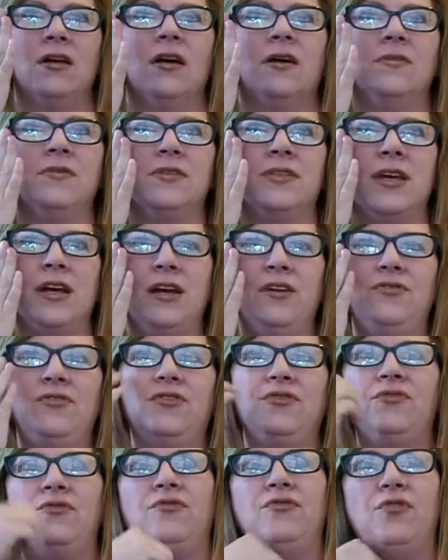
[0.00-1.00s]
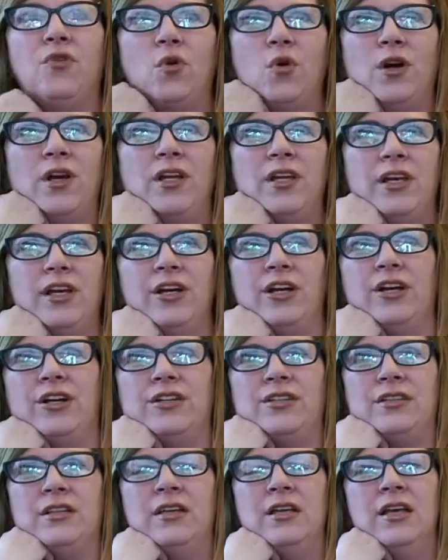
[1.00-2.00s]
I was there for 4
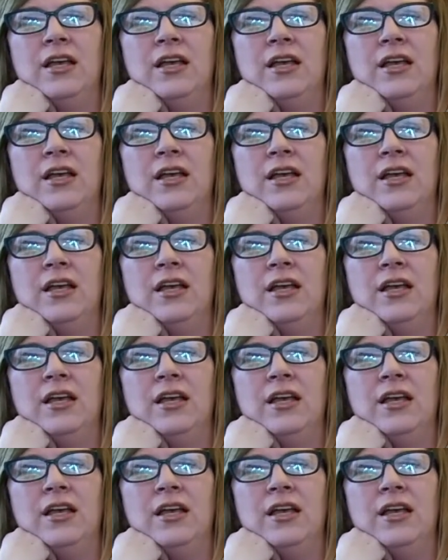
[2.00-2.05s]
years,